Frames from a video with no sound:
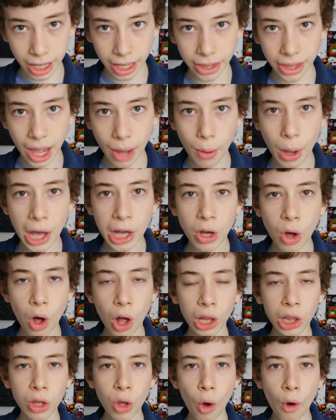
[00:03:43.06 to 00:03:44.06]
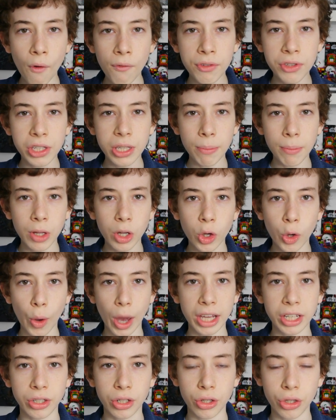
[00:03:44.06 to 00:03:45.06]
Now I got a lot of similar
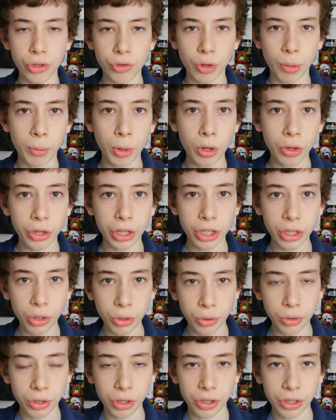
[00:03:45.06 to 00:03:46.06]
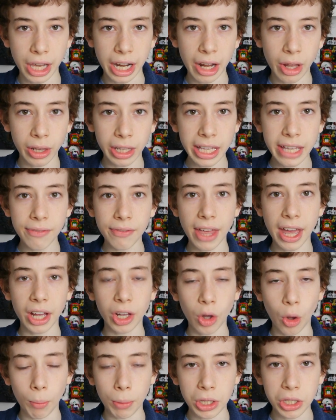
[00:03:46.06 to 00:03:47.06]
questions from other users, and I'll leave their
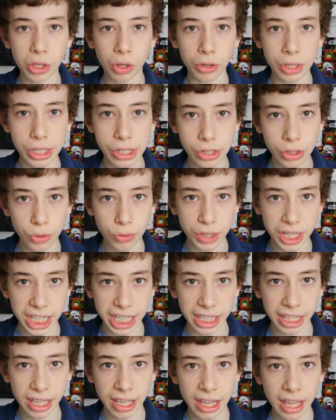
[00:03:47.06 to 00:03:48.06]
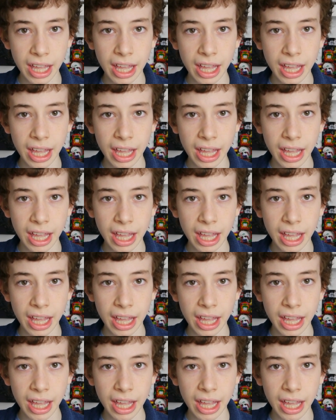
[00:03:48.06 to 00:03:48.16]
comments on the screen.